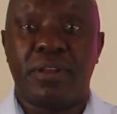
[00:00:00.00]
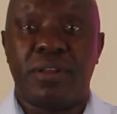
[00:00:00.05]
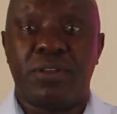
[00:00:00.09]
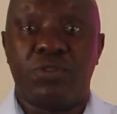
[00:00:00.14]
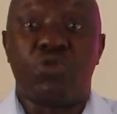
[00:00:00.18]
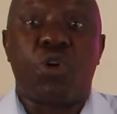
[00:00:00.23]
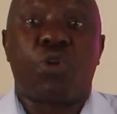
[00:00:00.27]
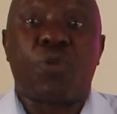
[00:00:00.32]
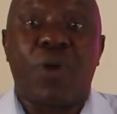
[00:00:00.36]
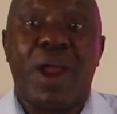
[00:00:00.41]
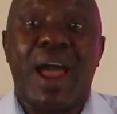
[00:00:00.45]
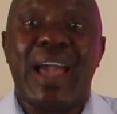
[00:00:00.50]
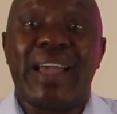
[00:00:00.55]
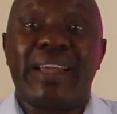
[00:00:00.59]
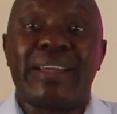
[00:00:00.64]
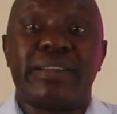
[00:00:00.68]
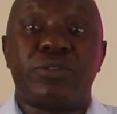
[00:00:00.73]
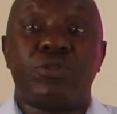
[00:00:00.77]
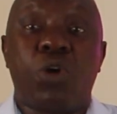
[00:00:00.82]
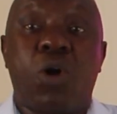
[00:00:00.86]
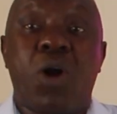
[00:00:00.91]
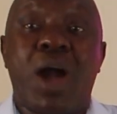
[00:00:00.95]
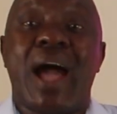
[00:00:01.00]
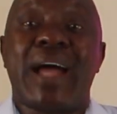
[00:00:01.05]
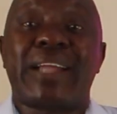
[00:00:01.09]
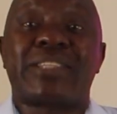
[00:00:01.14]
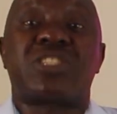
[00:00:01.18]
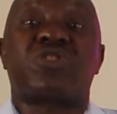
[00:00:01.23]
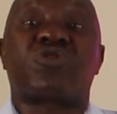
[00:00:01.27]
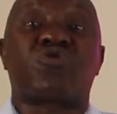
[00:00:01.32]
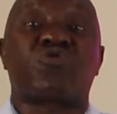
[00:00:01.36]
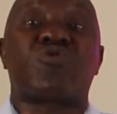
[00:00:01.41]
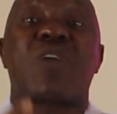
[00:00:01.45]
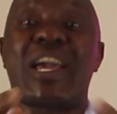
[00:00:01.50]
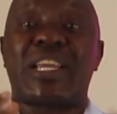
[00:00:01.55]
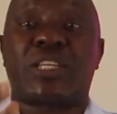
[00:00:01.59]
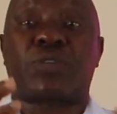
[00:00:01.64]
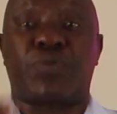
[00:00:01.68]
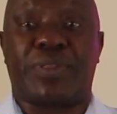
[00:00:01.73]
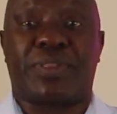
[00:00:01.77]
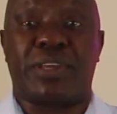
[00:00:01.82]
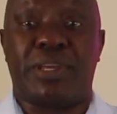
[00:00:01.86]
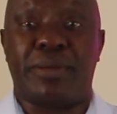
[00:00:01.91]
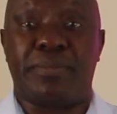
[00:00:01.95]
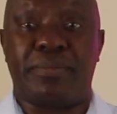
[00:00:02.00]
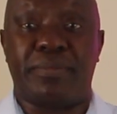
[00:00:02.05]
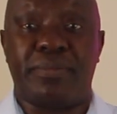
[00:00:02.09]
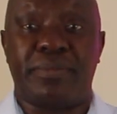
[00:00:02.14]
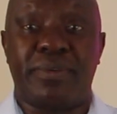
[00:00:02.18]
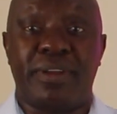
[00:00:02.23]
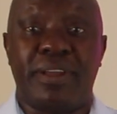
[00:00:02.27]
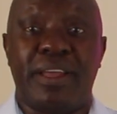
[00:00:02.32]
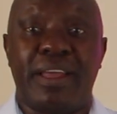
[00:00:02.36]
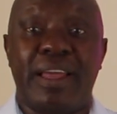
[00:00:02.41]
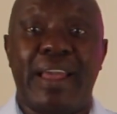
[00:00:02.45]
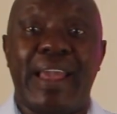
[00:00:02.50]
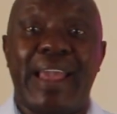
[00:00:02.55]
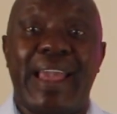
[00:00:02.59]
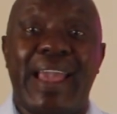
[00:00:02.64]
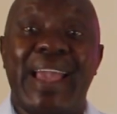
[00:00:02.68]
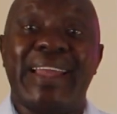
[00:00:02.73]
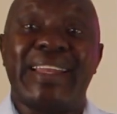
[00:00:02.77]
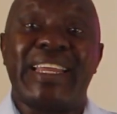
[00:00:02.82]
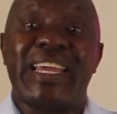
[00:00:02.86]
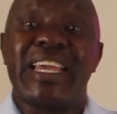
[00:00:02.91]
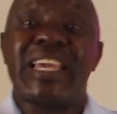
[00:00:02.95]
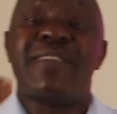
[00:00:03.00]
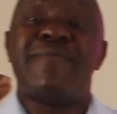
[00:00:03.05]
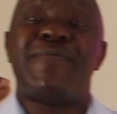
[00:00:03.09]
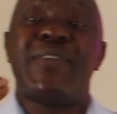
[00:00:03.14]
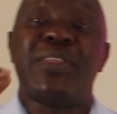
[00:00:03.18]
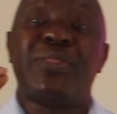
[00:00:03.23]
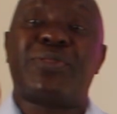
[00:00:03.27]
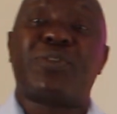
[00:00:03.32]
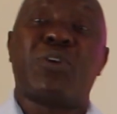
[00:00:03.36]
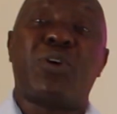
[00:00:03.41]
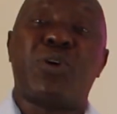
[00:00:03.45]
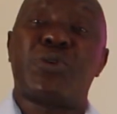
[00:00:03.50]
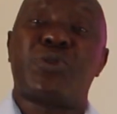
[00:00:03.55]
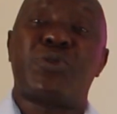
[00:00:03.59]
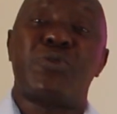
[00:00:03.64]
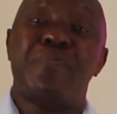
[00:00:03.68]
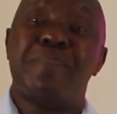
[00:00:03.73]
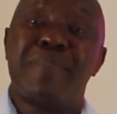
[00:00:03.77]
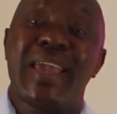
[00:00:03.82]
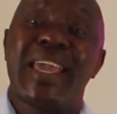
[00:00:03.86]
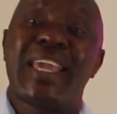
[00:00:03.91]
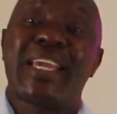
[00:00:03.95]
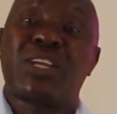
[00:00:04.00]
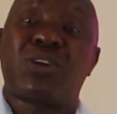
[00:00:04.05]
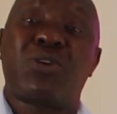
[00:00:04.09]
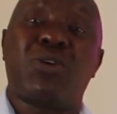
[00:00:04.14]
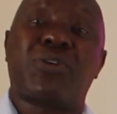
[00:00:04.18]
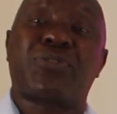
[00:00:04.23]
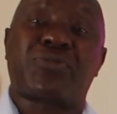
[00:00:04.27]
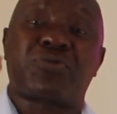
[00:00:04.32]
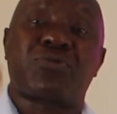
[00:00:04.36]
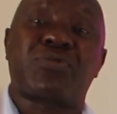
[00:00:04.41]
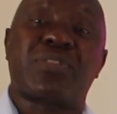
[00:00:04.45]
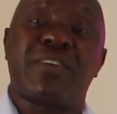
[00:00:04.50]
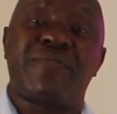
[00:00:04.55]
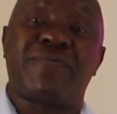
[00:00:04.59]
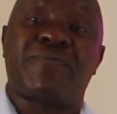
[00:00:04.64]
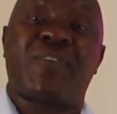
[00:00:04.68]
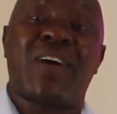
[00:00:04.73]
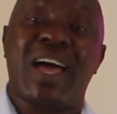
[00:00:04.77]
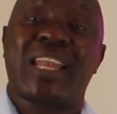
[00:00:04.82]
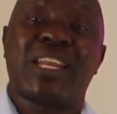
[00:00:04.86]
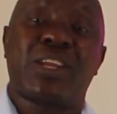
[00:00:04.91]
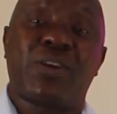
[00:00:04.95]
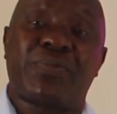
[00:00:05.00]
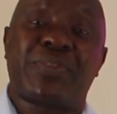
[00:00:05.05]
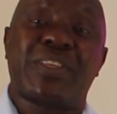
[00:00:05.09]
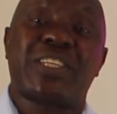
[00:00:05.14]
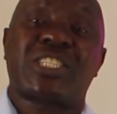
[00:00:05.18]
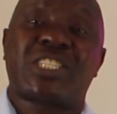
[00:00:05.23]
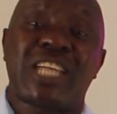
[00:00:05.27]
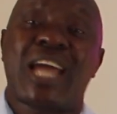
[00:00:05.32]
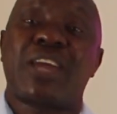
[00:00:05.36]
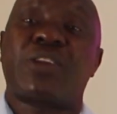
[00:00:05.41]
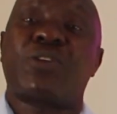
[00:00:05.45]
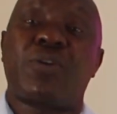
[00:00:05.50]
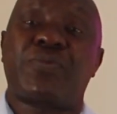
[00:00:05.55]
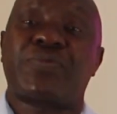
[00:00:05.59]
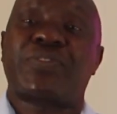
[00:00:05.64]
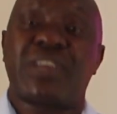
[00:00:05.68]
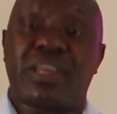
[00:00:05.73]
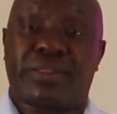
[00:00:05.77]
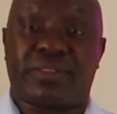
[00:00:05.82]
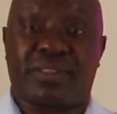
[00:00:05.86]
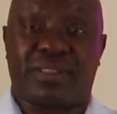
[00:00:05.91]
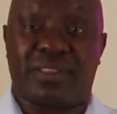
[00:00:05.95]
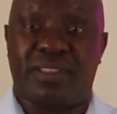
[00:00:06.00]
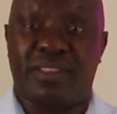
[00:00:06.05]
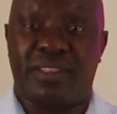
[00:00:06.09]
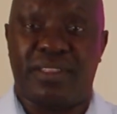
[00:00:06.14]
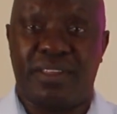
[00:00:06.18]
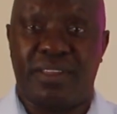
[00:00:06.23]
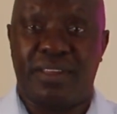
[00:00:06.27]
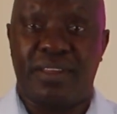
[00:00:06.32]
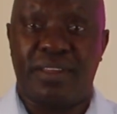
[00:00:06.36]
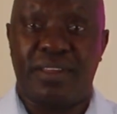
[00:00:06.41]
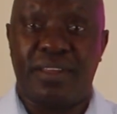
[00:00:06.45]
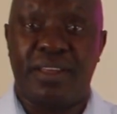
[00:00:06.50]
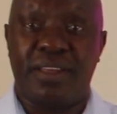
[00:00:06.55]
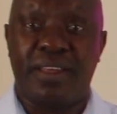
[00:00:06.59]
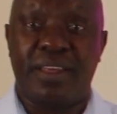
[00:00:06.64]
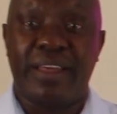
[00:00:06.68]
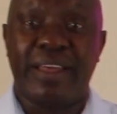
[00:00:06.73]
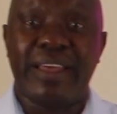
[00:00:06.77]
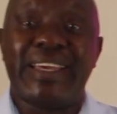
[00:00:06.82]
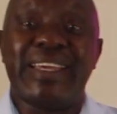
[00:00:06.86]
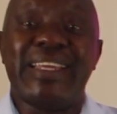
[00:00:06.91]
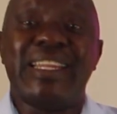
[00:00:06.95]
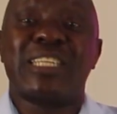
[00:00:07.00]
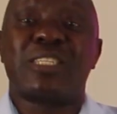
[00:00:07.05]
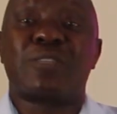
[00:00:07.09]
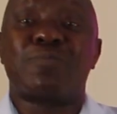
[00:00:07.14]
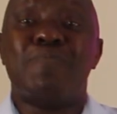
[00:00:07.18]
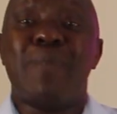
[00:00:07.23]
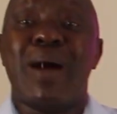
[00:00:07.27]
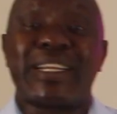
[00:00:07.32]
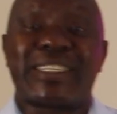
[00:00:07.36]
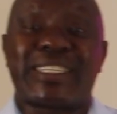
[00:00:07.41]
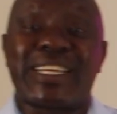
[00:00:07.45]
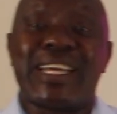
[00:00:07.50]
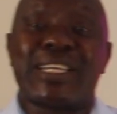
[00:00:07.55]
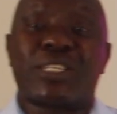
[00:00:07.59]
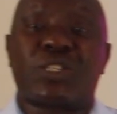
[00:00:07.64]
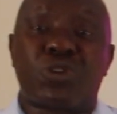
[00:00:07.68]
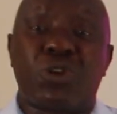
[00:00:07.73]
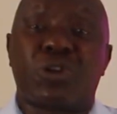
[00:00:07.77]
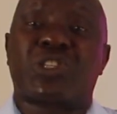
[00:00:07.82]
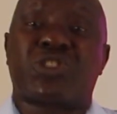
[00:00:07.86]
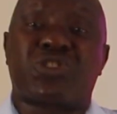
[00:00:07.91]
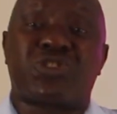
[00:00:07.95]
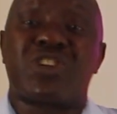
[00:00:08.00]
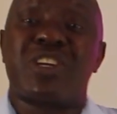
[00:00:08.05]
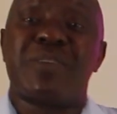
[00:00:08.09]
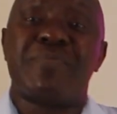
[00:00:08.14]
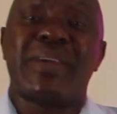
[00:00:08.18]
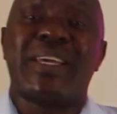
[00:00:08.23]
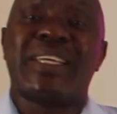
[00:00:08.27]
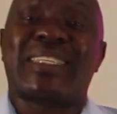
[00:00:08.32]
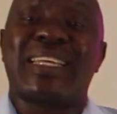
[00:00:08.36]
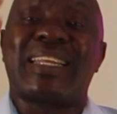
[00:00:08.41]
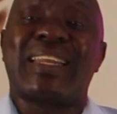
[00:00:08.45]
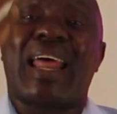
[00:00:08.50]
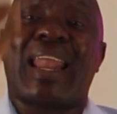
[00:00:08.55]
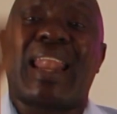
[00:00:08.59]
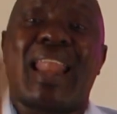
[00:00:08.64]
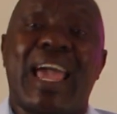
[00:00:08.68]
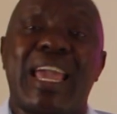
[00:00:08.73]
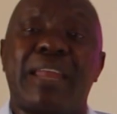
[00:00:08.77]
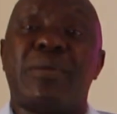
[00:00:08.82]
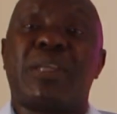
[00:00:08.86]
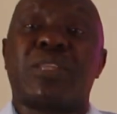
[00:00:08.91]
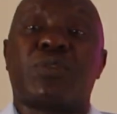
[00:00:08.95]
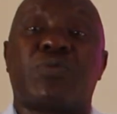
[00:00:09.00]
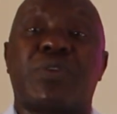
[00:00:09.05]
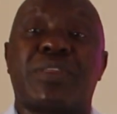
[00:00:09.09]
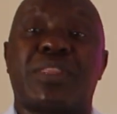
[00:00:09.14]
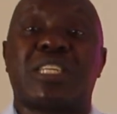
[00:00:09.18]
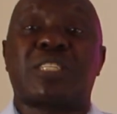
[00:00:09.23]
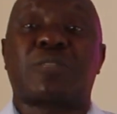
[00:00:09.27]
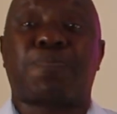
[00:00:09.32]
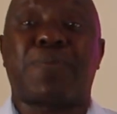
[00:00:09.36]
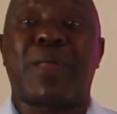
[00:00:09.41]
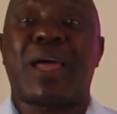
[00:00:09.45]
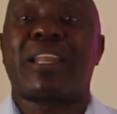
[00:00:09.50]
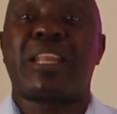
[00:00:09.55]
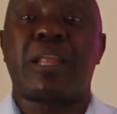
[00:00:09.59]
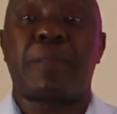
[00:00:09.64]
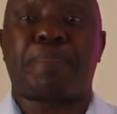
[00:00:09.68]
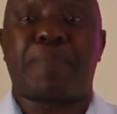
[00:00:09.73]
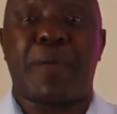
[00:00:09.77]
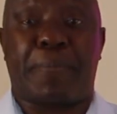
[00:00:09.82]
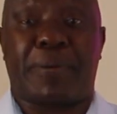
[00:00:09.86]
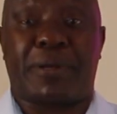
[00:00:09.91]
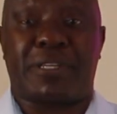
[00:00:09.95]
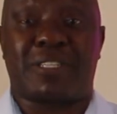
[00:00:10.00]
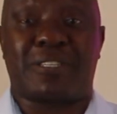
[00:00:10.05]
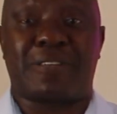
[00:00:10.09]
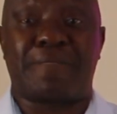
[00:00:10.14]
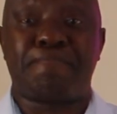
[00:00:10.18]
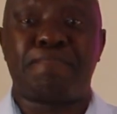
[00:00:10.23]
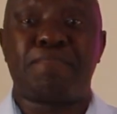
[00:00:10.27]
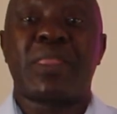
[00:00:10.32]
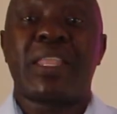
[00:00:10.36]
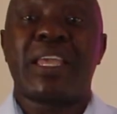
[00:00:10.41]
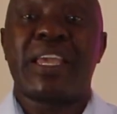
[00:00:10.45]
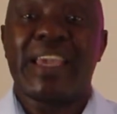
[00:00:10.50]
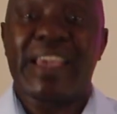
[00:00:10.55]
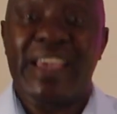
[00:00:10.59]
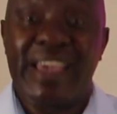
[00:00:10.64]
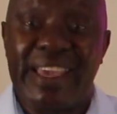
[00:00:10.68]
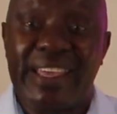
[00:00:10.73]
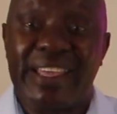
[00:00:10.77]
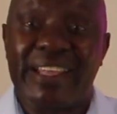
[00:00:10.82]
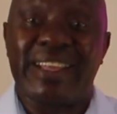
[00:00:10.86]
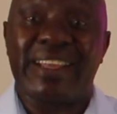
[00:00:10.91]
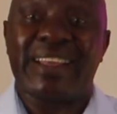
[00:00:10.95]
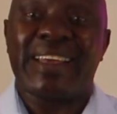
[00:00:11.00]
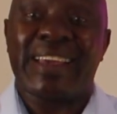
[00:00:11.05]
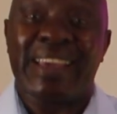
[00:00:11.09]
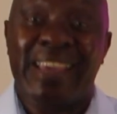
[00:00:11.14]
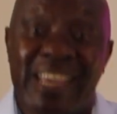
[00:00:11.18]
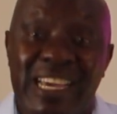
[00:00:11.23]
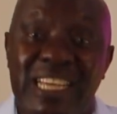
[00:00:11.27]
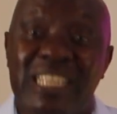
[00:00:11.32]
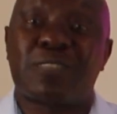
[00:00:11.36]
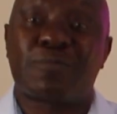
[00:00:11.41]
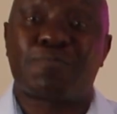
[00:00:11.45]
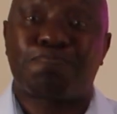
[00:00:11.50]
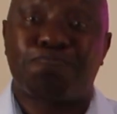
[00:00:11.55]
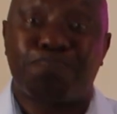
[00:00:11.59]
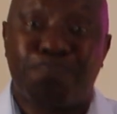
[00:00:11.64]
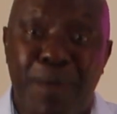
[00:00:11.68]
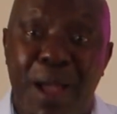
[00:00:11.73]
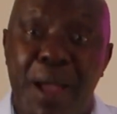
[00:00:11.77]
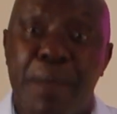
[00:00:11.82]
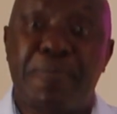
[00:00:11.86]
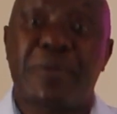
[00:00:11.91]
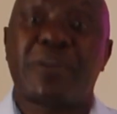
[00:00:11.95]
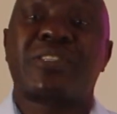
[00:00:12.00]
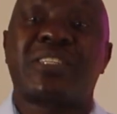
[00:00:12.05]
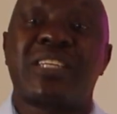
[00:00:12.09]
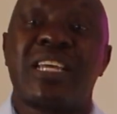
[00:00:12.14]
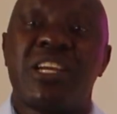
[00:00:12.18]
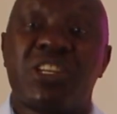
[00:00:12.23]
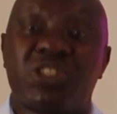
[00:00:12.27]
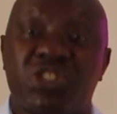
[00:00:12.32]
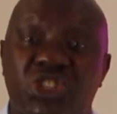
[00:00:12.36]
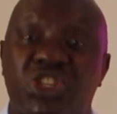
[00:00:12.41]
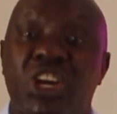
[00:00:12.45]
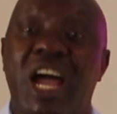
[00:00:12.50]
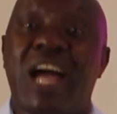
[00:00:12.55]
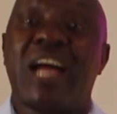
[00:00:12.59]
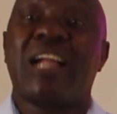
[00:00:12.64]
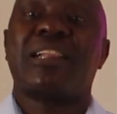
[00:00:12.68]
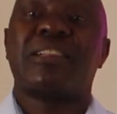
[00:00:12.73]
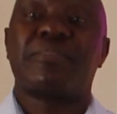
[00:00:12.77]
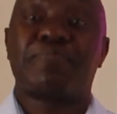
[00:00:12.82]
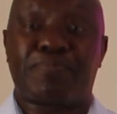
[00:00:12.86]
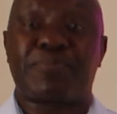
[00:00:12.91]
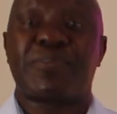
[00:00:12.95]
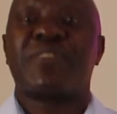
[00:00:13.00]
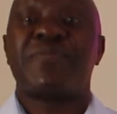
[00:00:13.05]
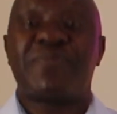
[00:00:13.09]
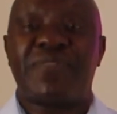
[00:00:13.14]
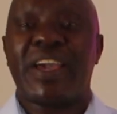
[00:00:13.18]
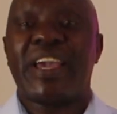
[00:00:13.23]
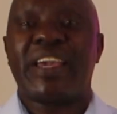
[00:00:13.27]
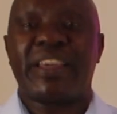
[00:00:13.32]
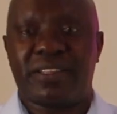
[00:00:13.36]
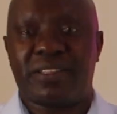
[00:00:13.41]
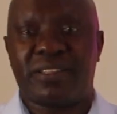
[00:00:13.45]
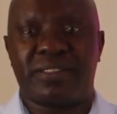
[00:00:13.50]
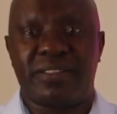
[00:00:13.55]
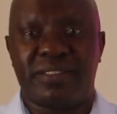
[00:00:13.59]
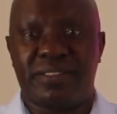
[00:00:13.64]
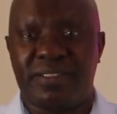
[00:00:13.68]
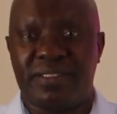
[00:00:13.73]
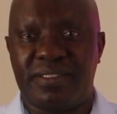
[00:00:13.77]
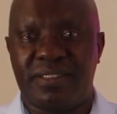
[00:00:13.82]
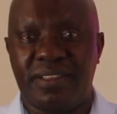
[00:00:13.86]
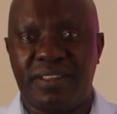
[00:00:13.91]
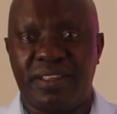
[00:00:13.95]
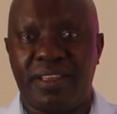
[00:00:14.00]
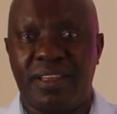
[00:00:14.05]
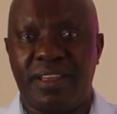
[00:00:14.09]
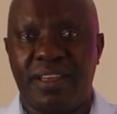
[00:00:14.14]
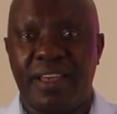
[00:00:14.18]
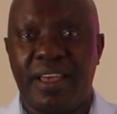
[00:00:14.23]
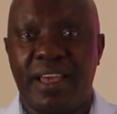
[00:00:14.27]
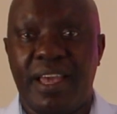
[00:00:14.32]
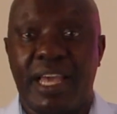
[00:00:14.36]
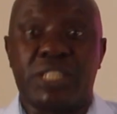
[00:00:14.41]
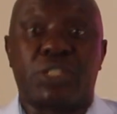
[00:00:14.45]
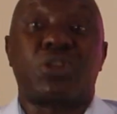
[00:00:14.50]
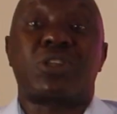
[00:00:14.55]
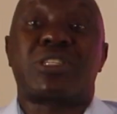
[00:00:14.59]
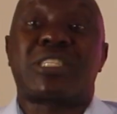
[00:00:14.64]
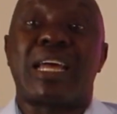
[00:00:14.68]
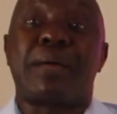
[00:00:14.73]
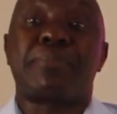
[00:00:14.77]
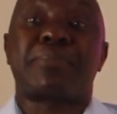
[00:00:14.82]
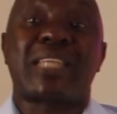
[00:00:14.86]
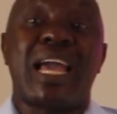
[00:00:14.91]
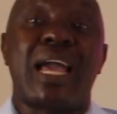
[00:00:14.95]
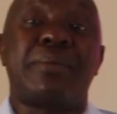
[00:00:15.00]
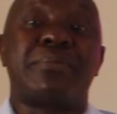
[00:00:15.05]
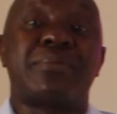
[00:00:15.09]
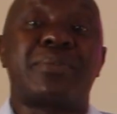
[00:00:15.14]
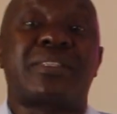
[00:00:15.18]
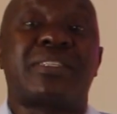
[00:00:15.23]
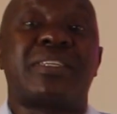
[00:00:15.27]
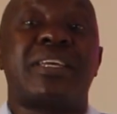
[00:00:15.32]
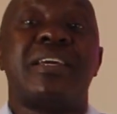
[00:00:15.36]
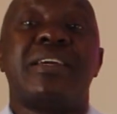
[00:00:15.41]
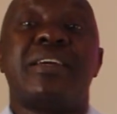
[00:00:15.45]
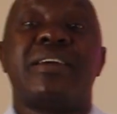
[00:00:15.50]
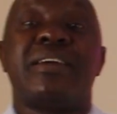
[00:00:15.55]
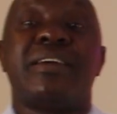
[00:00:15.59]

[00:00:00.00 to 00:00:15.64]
You're right, your heart is right with him. And even though you may go through the valley of the shadow of death, inasmuch as your dream is in alignment with his plan and purpose, his purpose shall prevail. And so sometimes